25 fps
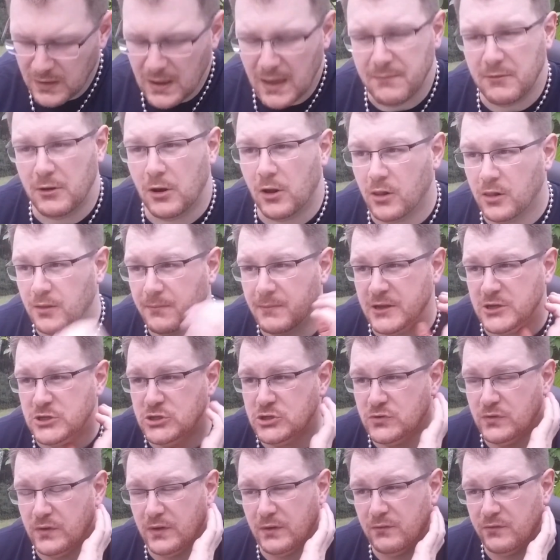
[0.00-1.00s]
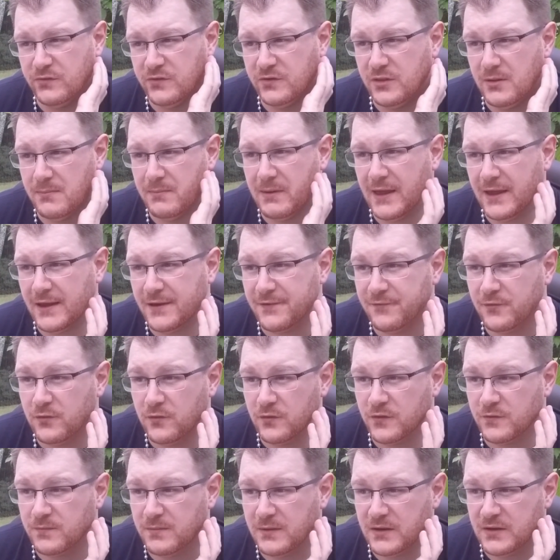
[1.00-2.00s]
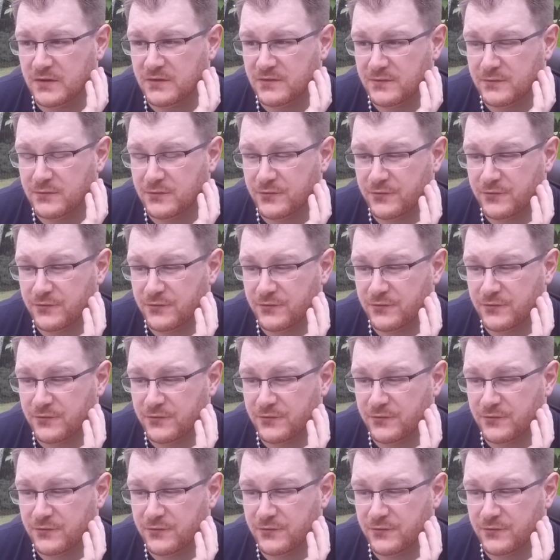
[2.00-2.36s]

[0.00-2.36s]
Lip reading: I mean, all of my chewing was in the back, of course, because it